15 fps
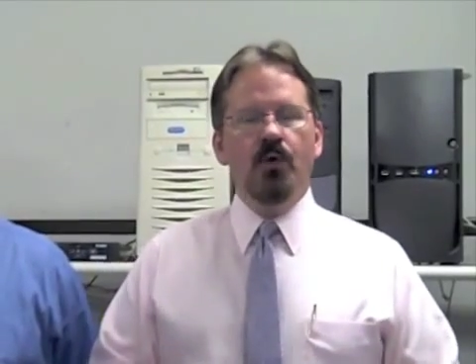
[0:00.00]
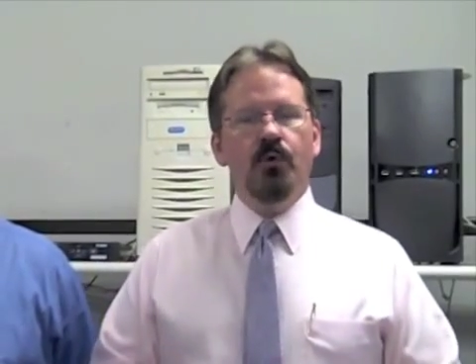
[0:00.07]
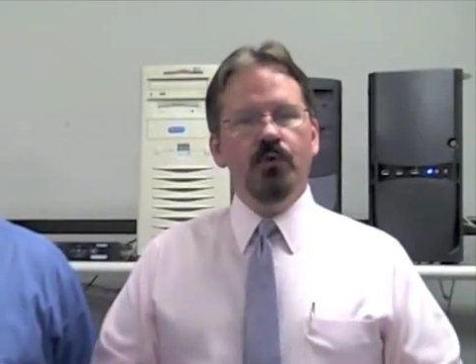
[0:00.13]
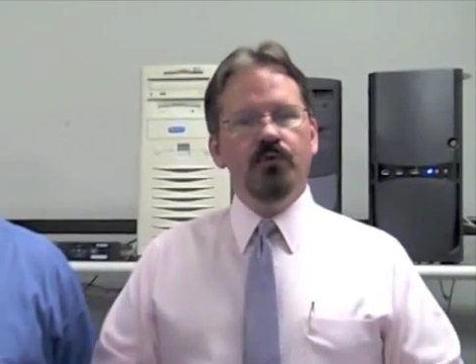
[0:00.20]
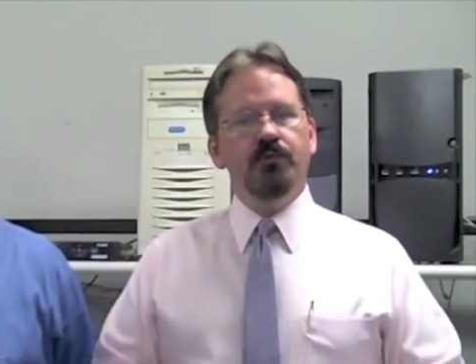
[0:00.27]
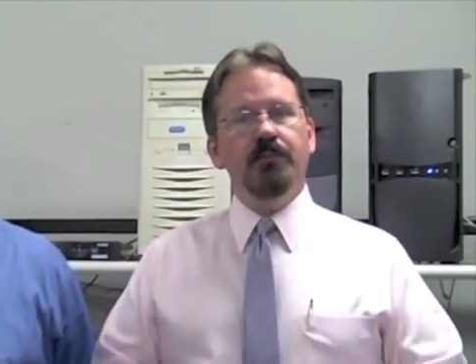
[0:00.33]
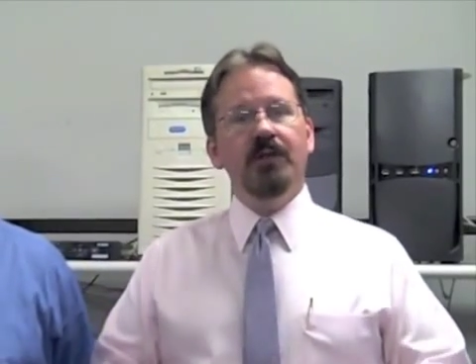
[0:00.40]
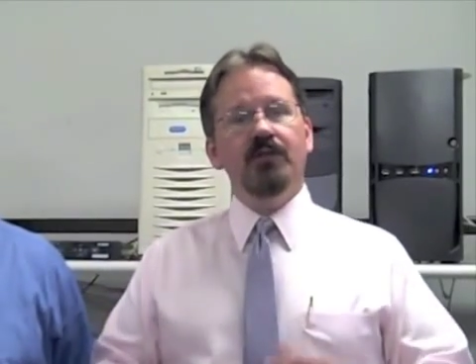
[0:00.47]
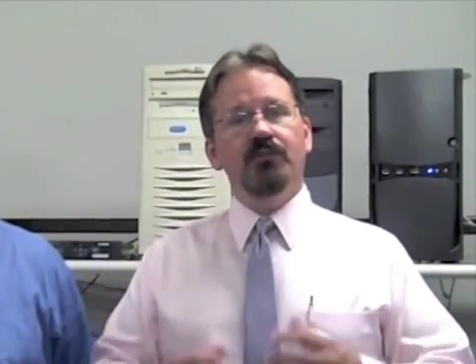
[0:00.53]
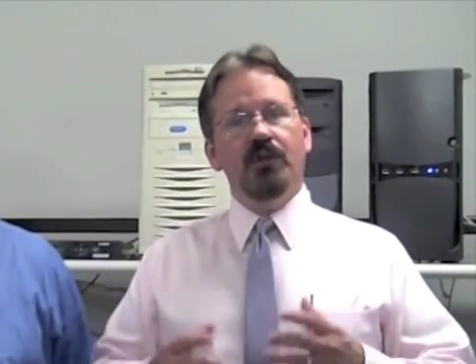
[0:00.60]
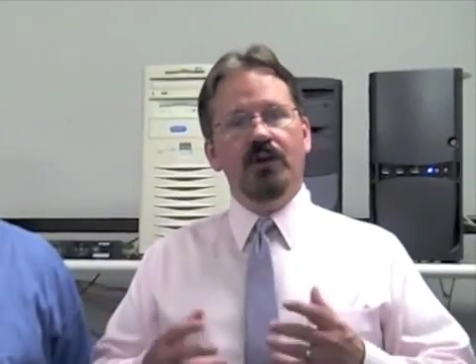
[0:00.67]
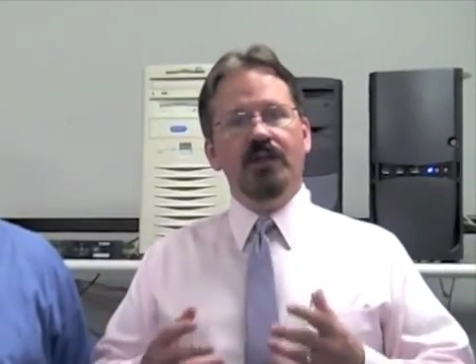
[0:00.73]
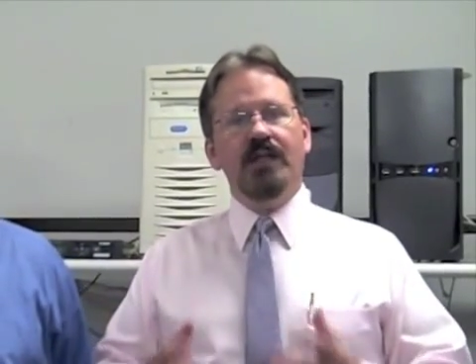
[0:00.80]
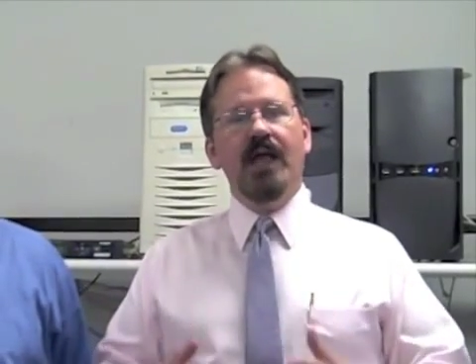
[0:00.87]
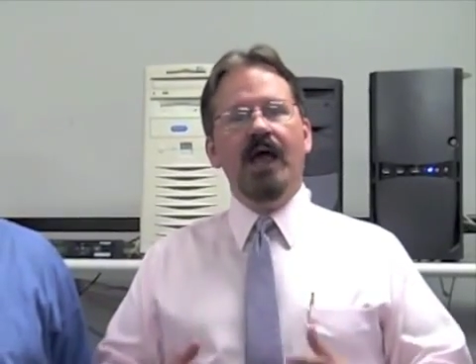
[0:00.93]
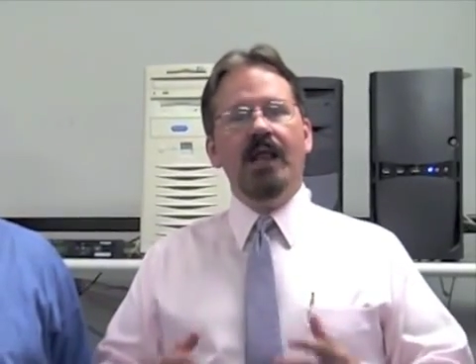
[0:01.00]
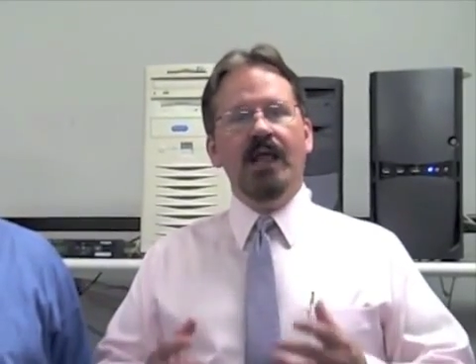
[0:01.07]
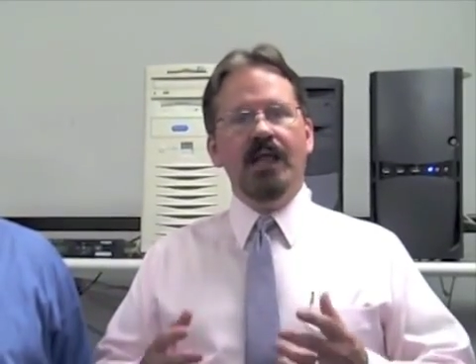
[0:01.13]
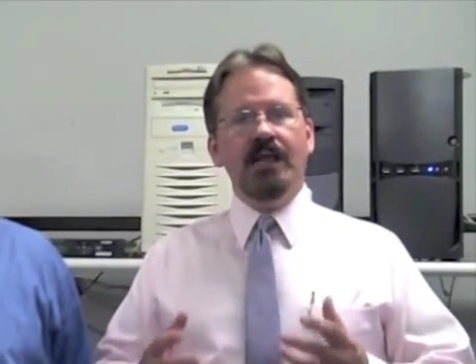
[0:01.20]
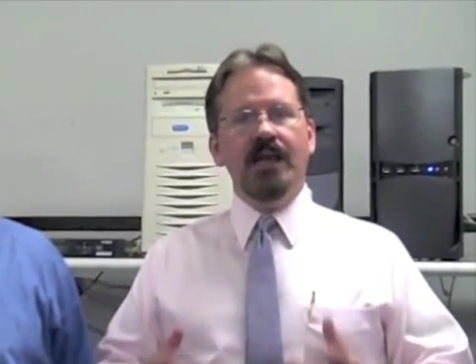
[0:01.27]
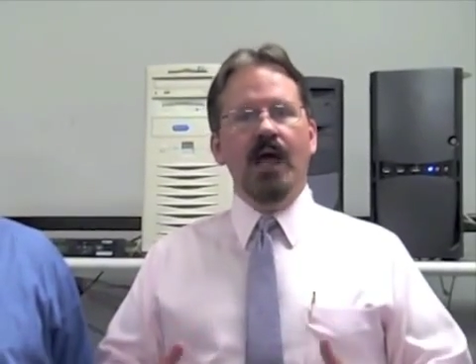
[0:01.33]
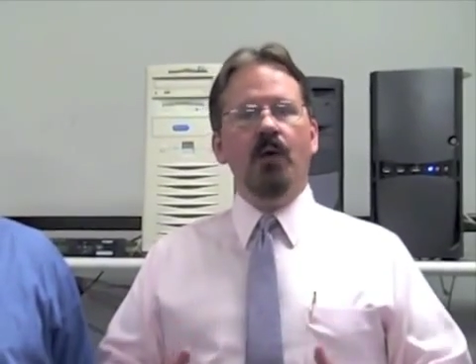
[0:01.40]
which means it'll get
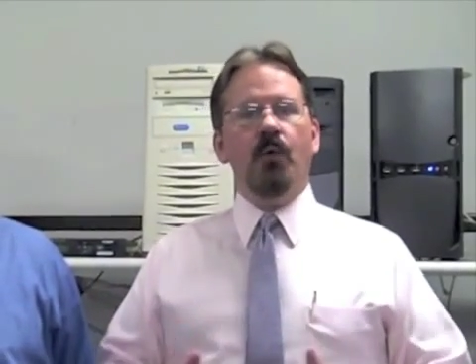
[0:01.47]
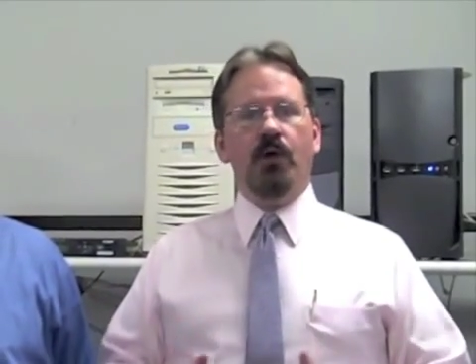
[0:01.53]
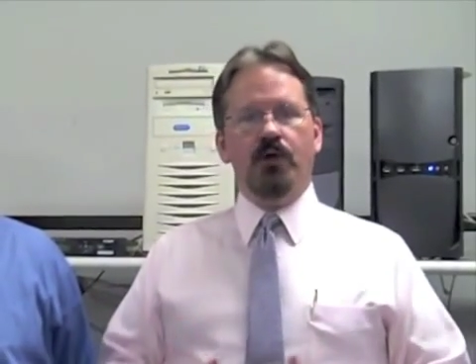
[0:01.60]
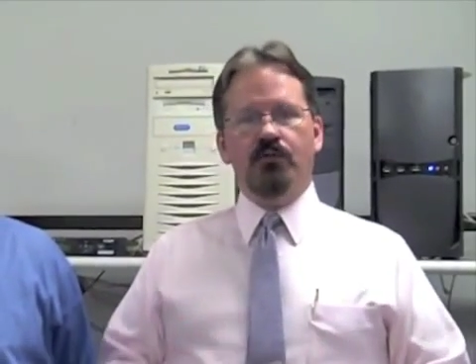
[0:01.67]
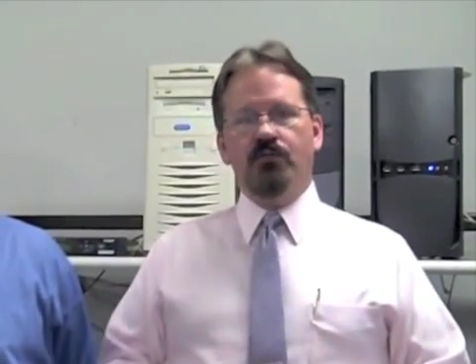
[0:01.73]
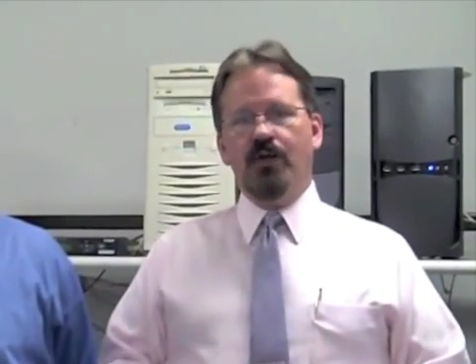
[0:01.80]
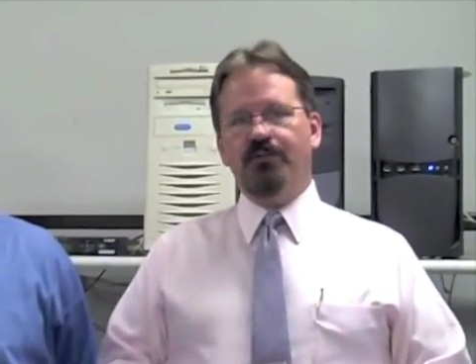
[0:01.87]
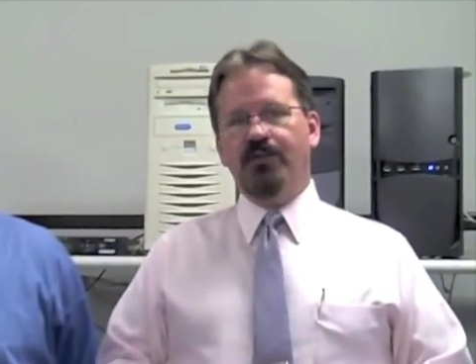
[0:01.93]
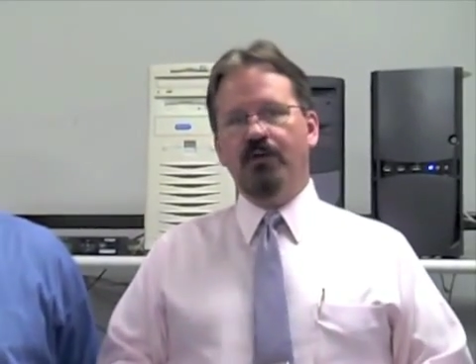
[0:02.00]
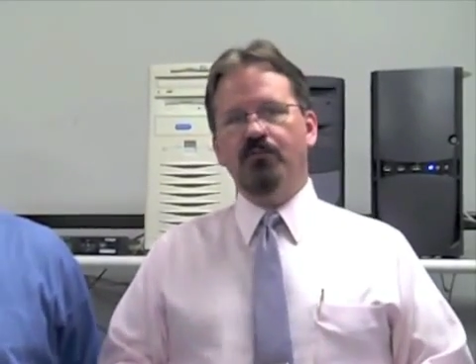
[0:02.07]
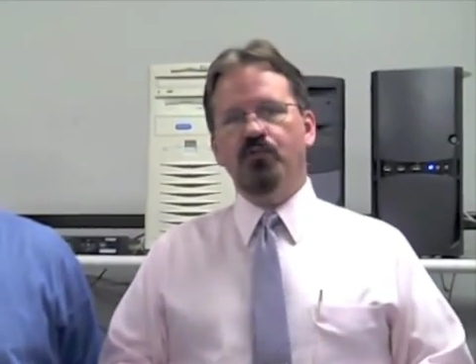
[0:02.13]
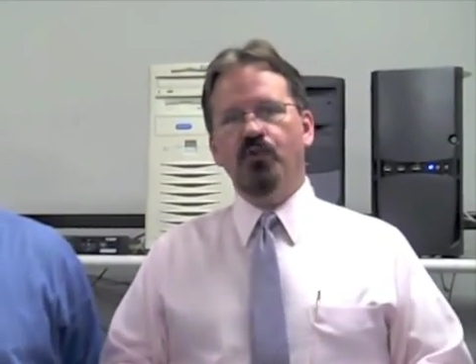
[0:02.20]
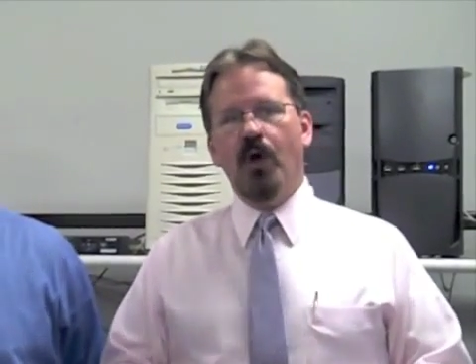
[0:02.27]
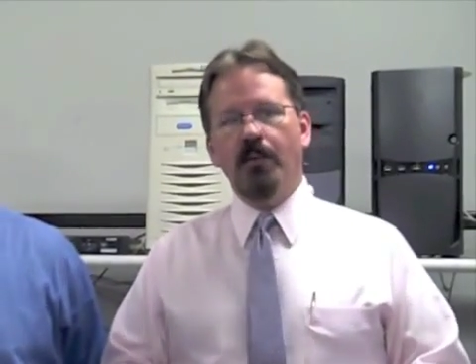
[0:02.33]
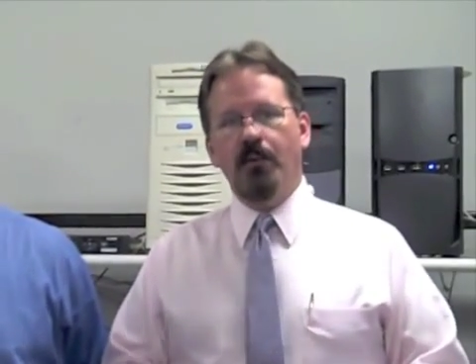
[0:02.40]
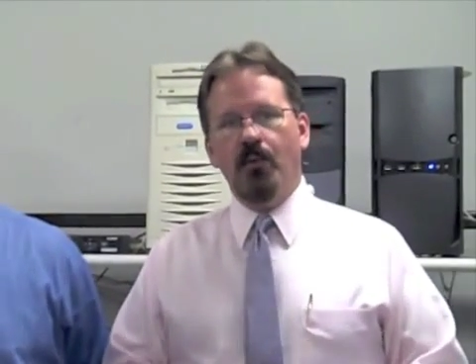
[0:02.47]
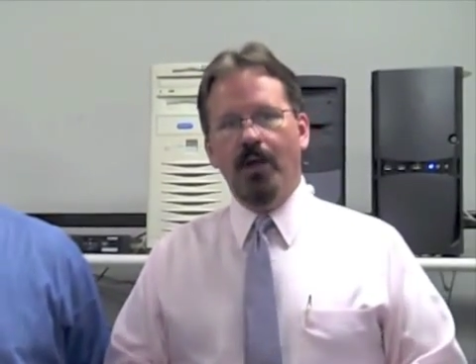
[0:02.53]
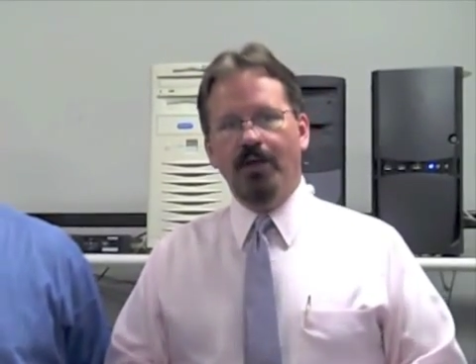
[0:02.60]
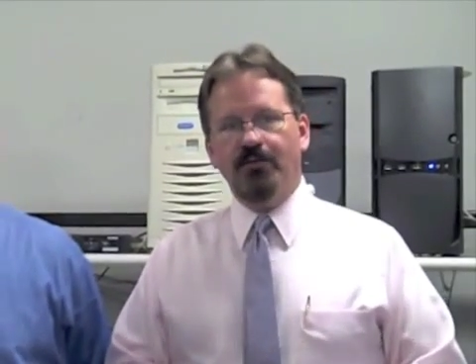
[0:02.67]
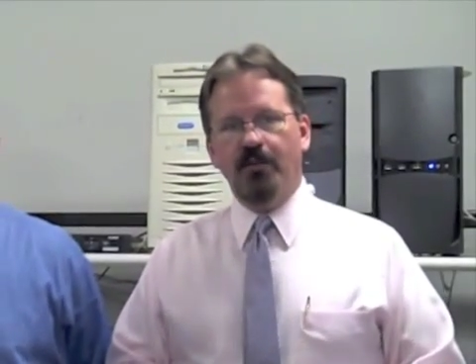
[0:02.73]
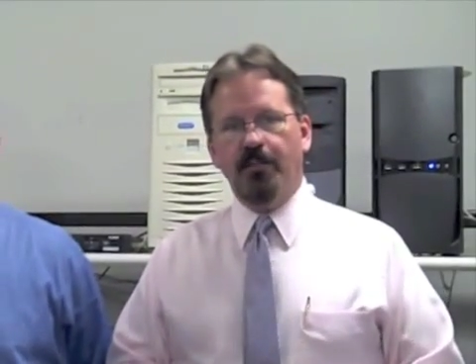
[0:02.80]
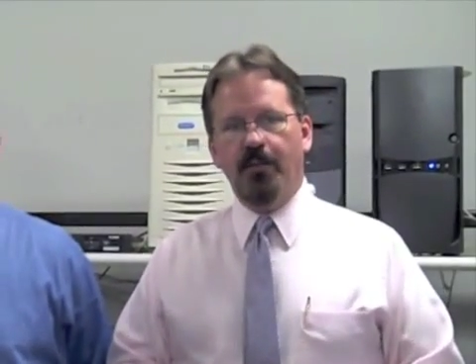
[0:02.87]
a network address every time it
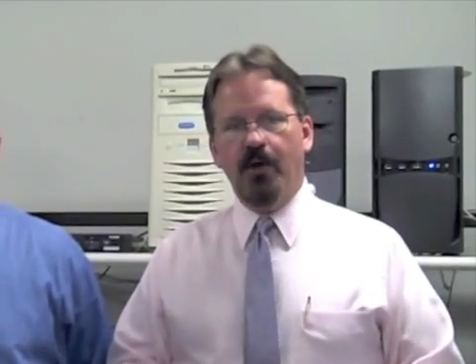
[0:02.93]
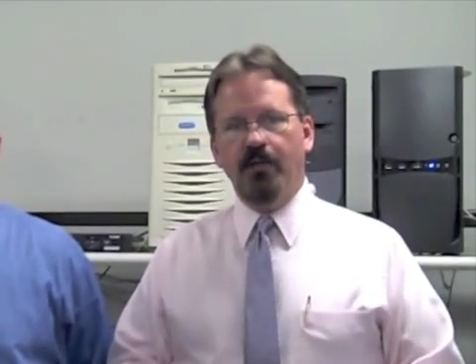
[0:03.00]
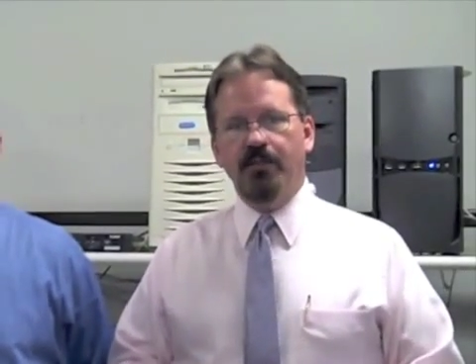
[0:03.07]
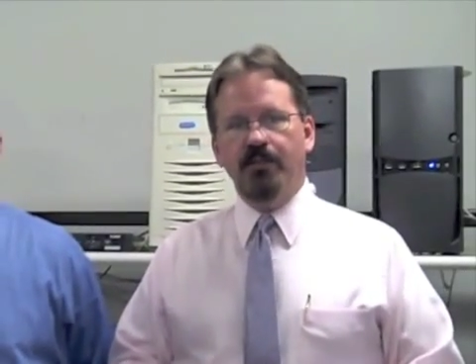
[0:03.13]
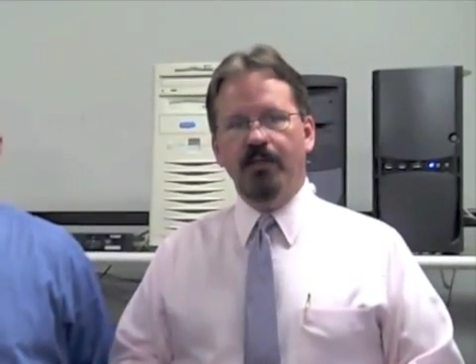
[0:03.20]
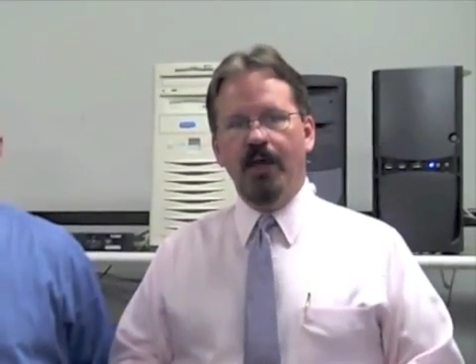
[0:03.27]
wakes up on the